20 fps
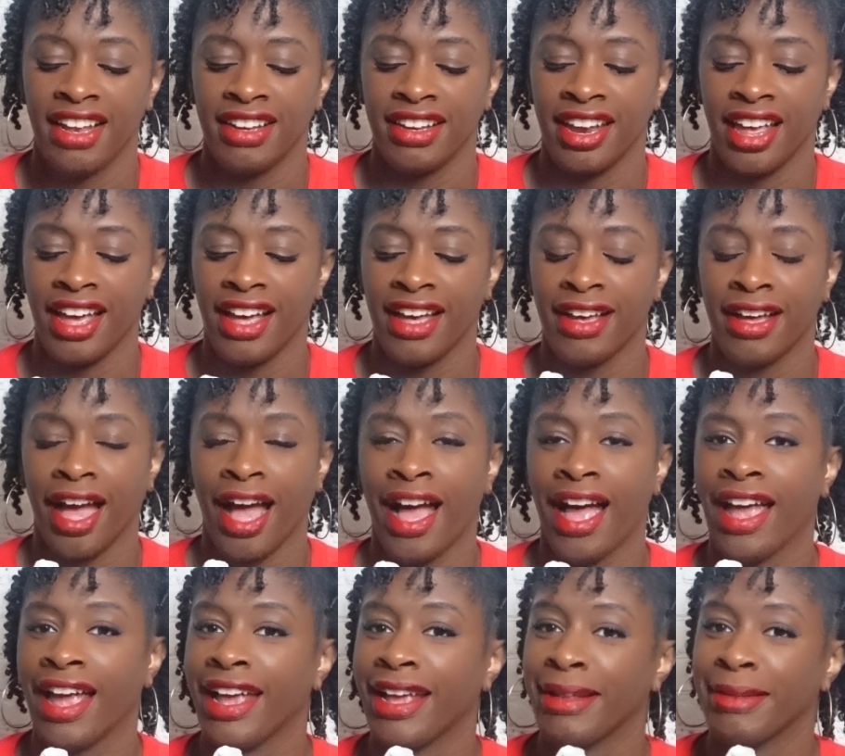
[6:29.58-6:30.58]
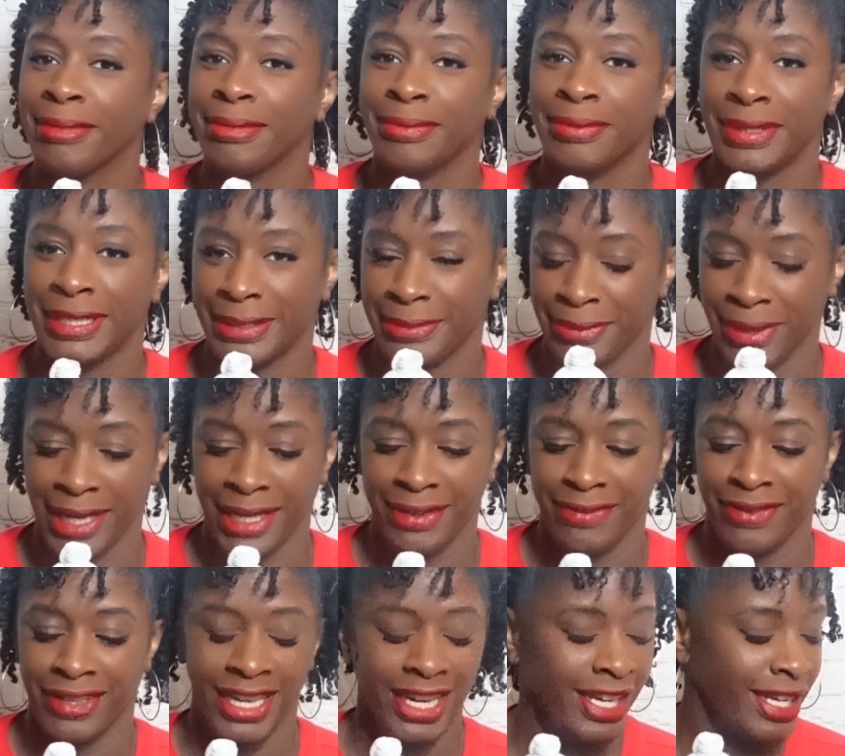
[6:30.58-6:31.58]
now I wasn't ready
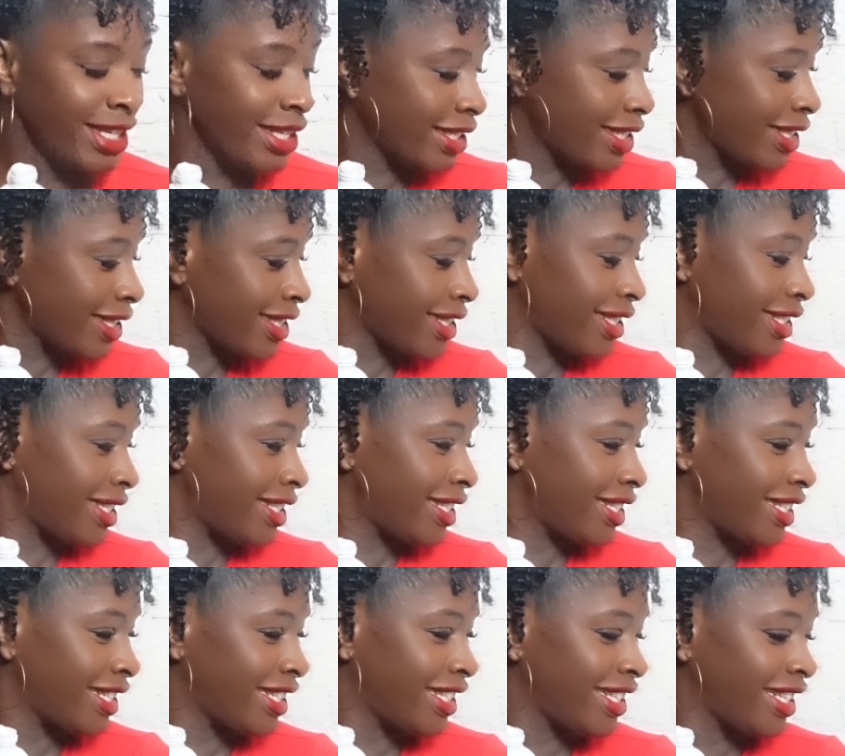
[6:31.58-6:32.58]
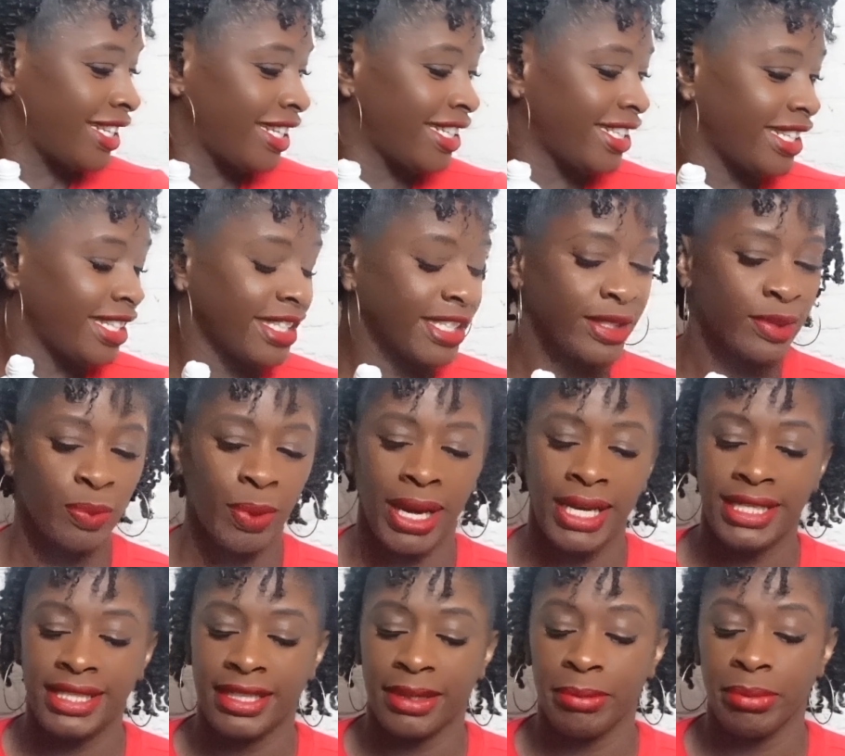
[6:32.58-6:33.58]
for this. This is
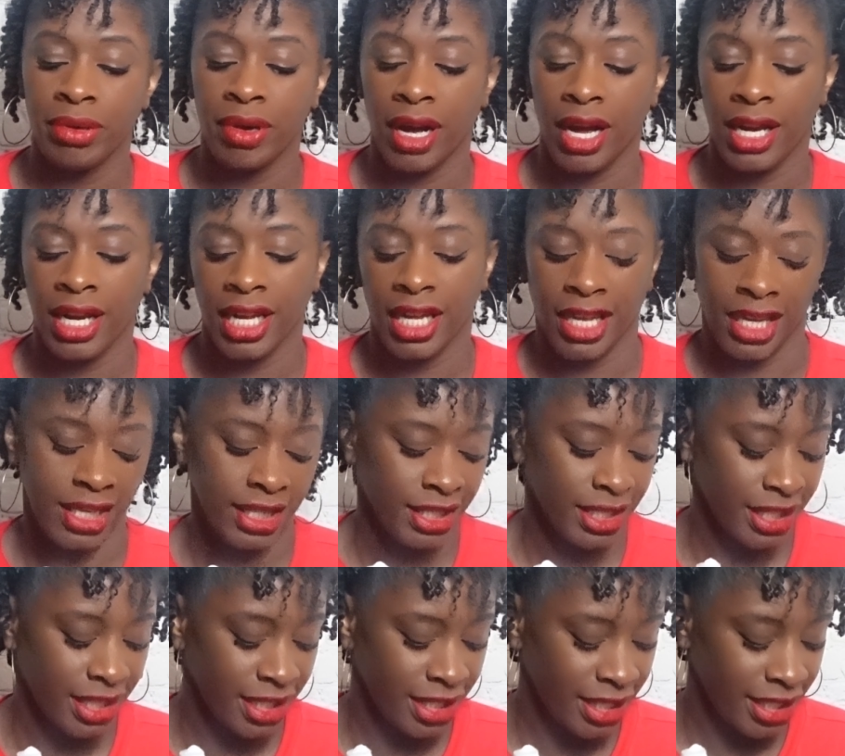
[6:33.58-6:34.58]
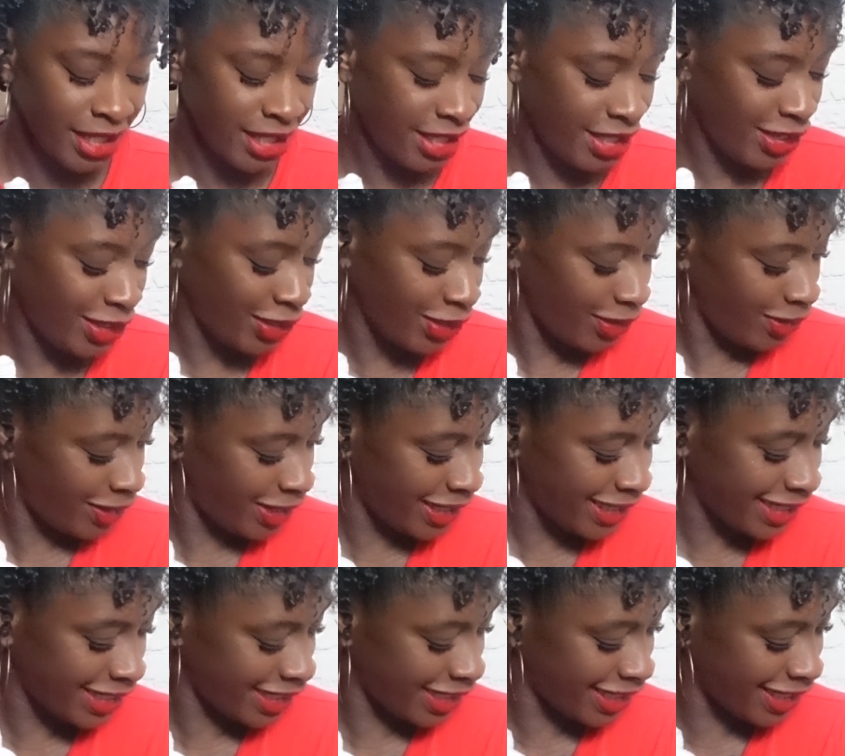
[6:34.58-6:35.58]
wasting product. Lord
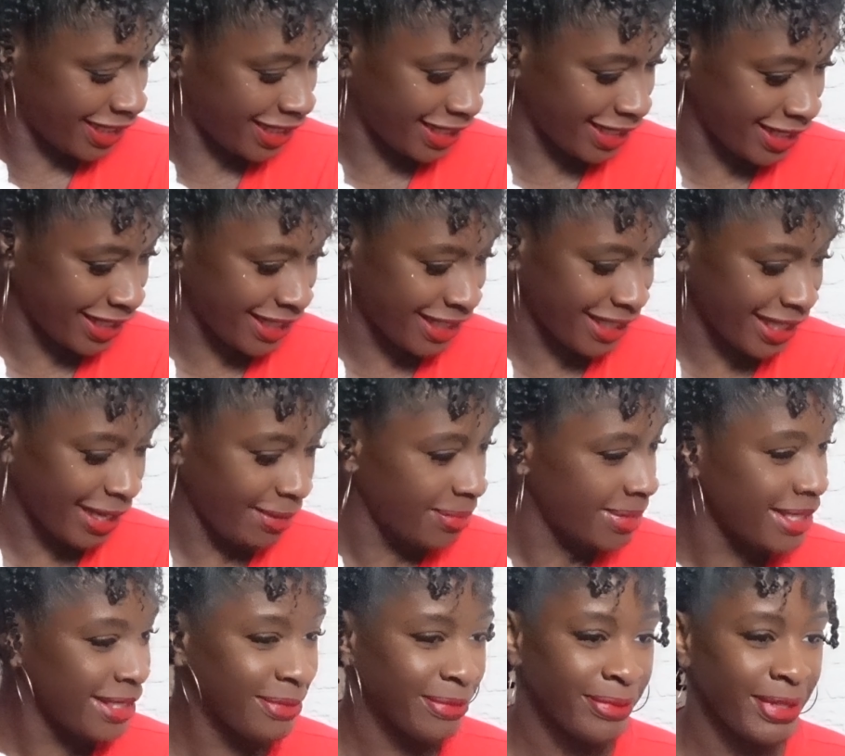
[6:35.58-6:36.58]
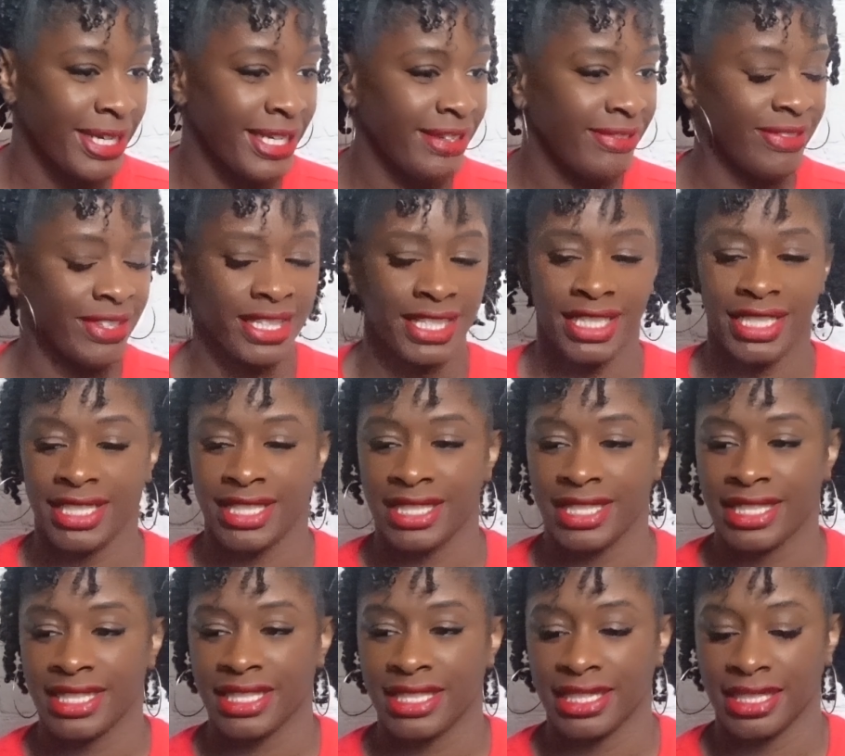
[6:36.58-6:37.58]
Jesus, I wasn't ready for
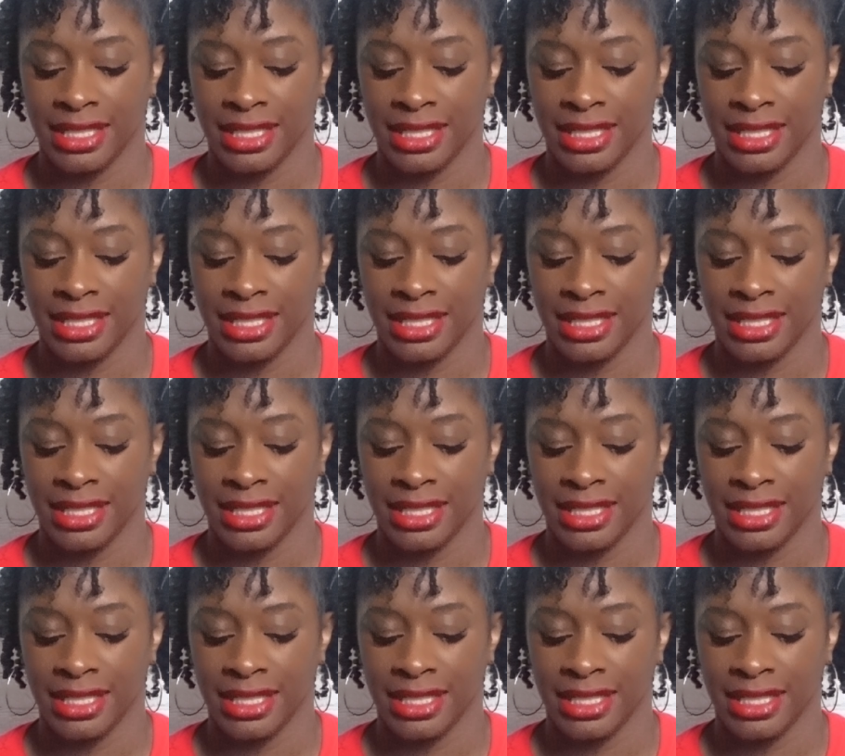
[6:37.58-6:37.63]
this.